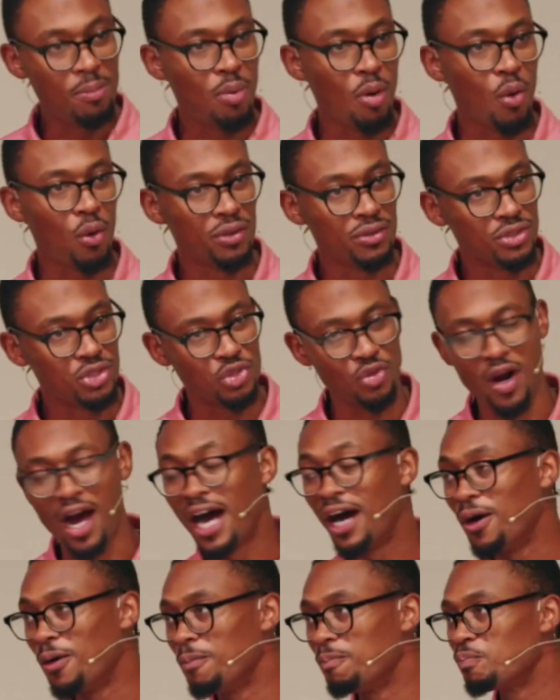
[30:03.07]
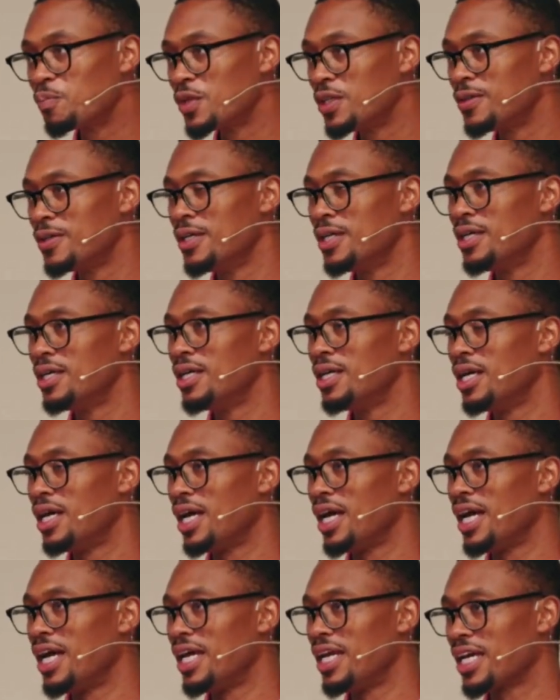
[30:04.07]
pretty important trial.
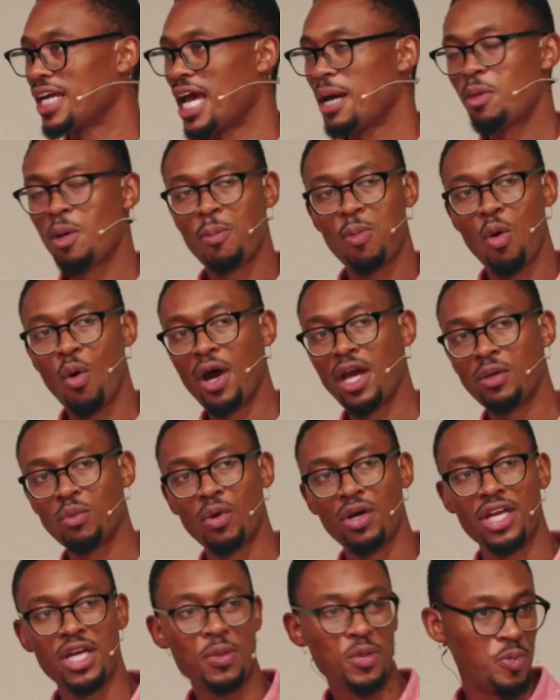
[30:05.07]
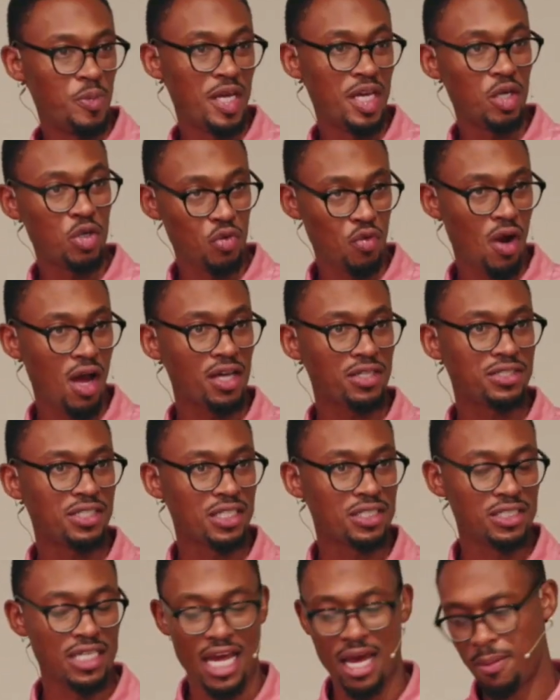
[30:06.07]
And it came a point where he was being
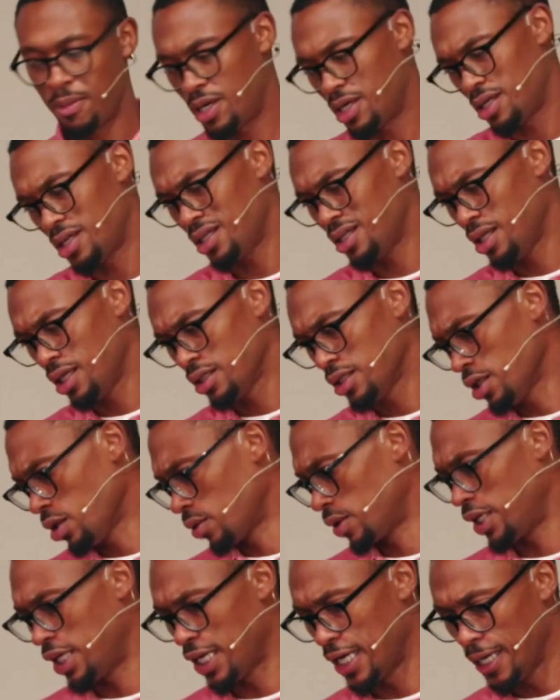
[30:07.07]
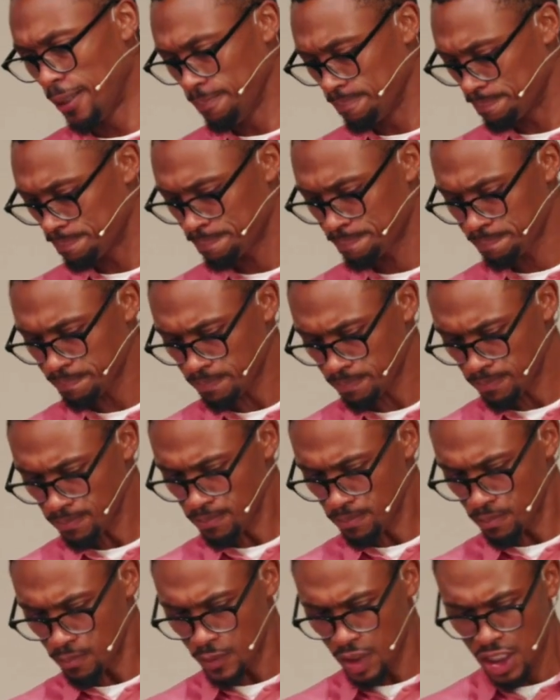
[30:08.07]
cross-examined. A little kid
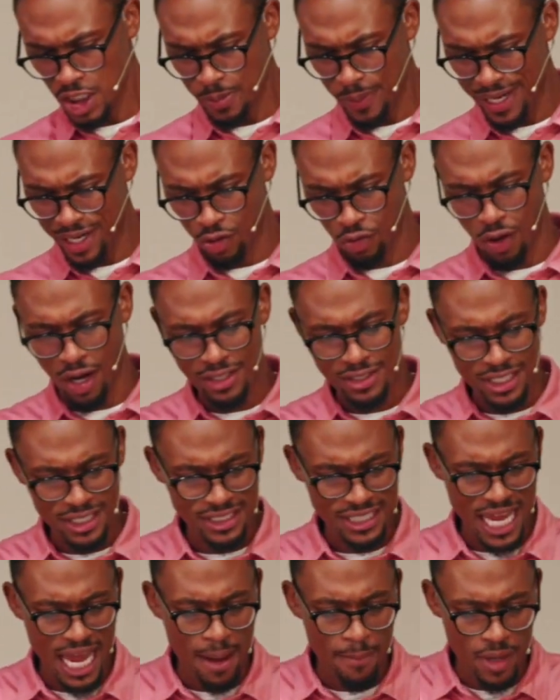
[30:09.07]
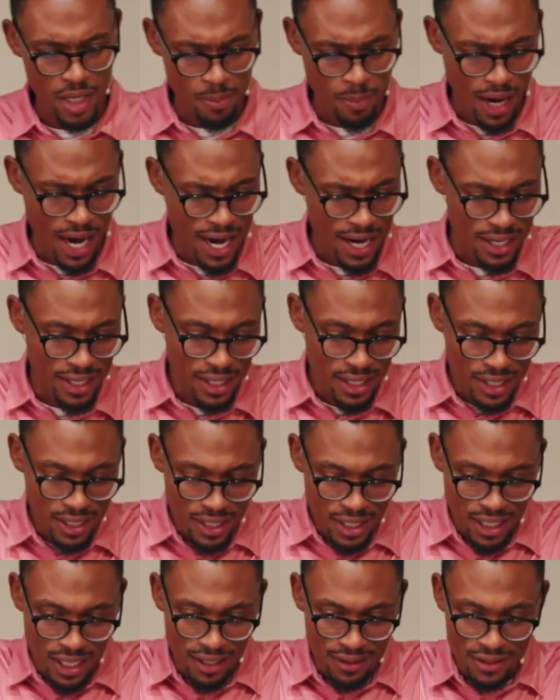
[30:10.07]
is being cross-examined by
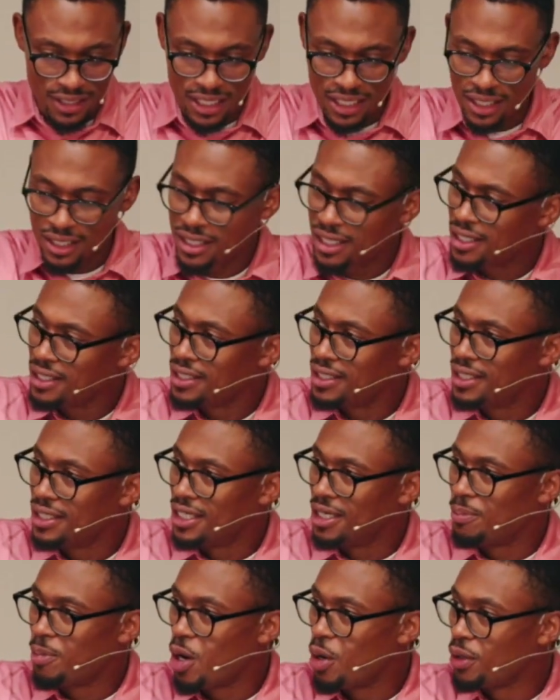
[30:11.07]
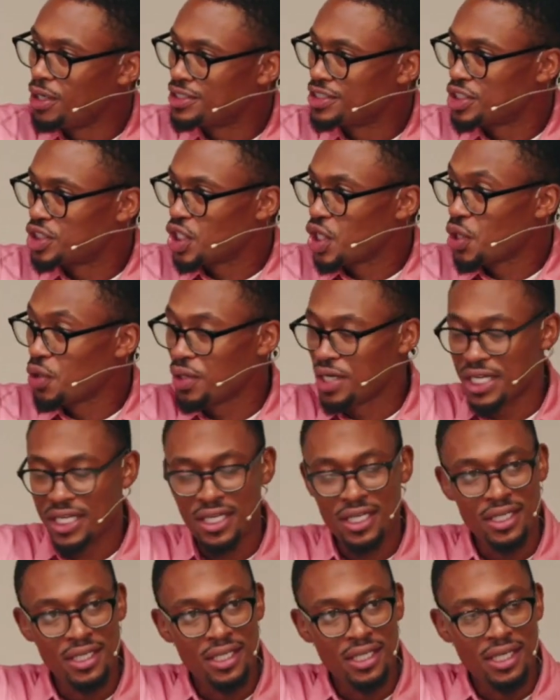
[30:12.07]
the opponent's
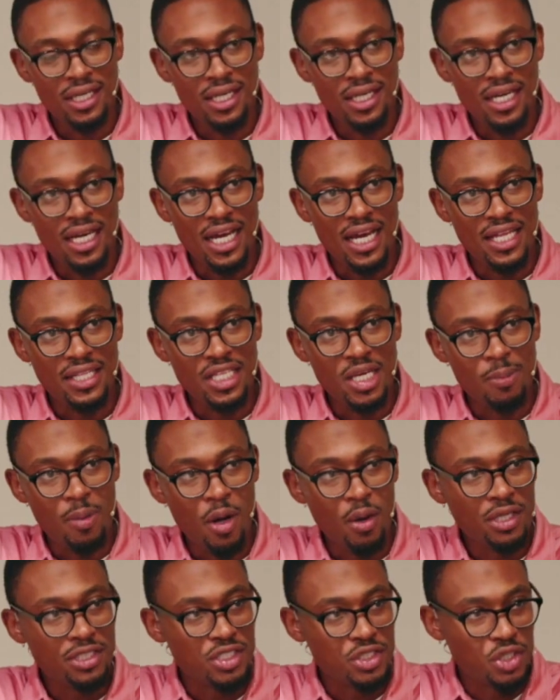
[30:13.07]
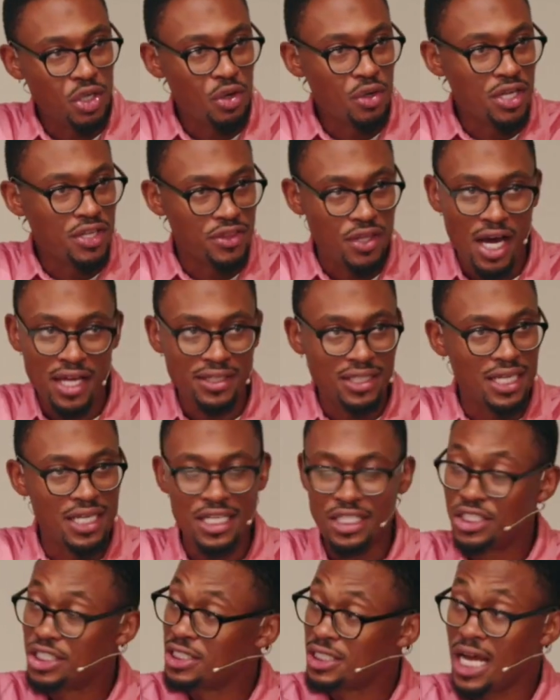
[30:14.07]
attorney. And the opponent's attorney
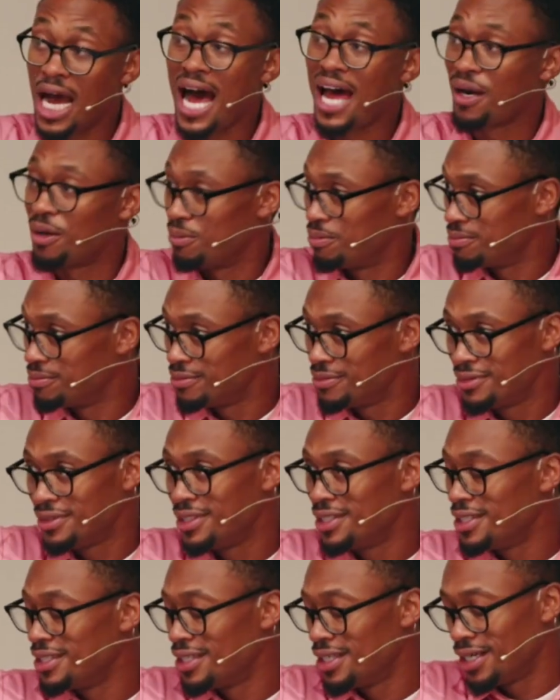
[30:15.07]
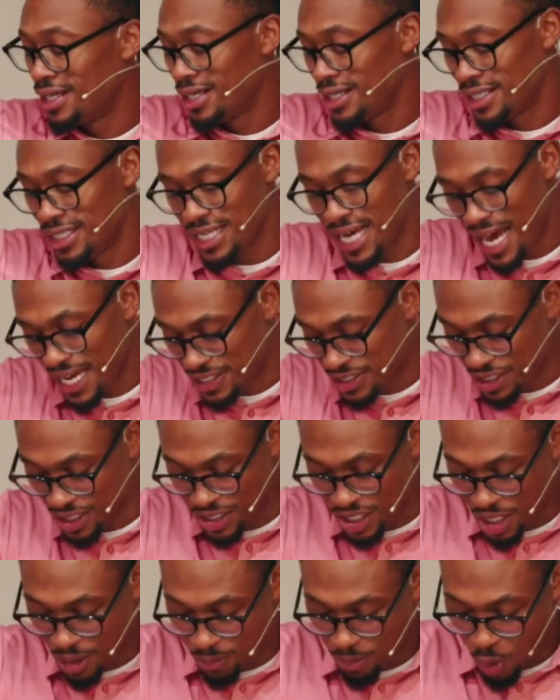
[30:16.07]
thought that he just got him. He
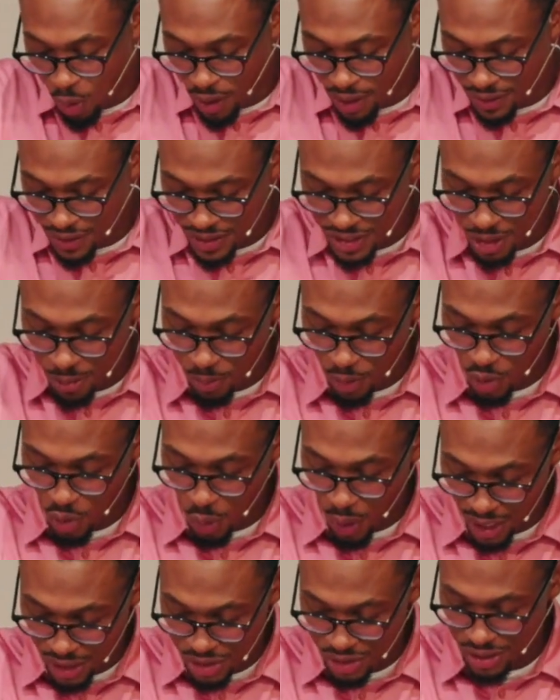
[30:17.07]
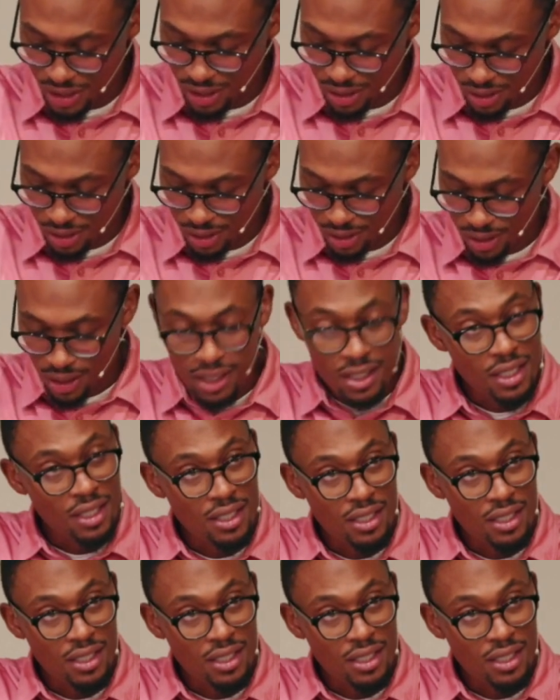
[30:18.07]
asked the young boy this simple question.